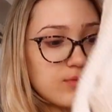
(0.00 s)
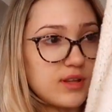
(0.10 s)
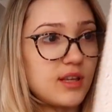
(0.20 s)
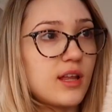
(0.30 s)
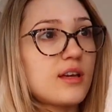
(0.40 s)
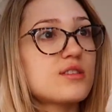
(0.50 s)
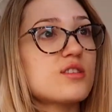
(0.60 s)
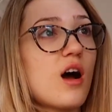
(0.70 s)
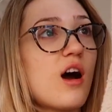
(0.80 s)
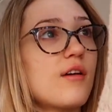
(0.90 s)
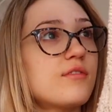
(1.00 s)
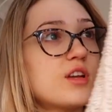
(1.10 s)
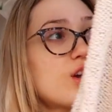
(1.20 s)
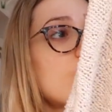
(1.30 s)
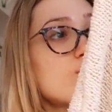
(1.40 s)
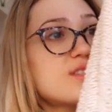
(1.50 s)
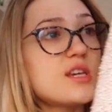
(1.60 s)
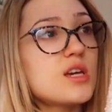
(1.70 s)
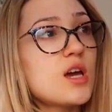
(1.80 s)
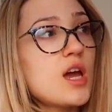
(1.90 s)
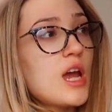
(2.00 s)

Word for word: really like soft and cozy.